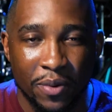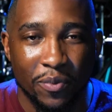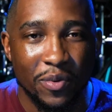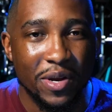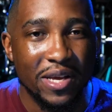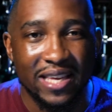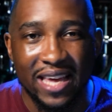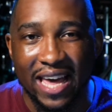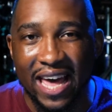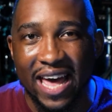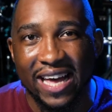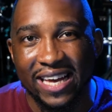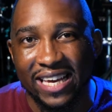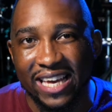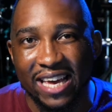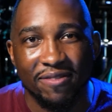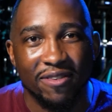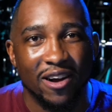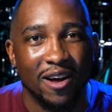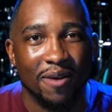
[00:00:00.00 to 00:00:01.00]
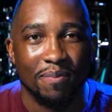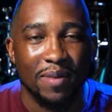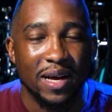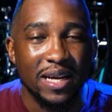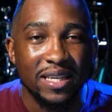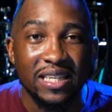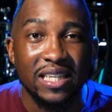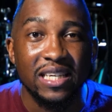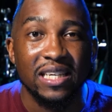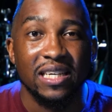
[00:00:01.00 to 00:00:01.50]
We can give our
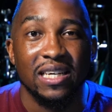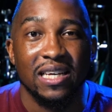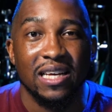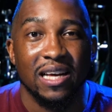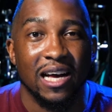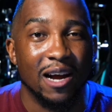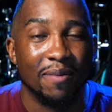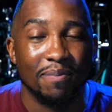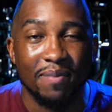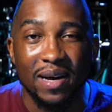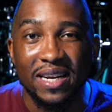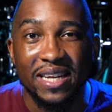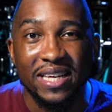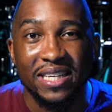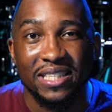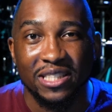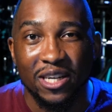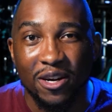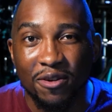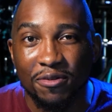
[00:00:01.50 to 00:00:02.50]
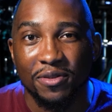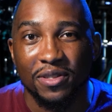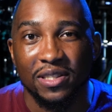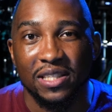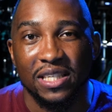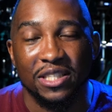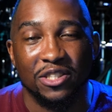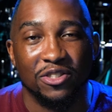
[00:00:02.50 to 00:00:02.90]
money cheerfully,